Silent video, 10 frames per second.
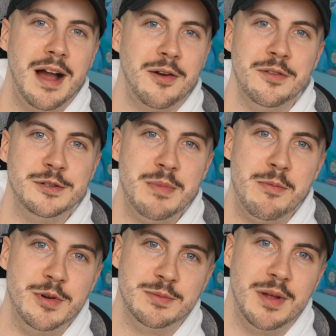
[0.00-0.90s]
back on those
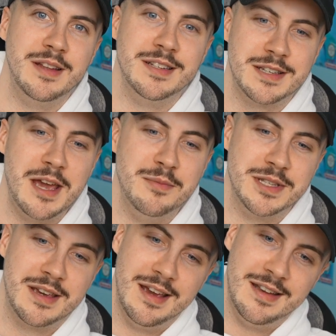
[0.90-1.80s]
memories playing this game
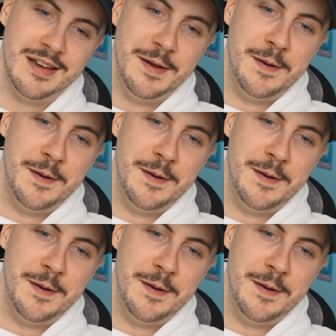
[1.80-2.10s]
as a kid,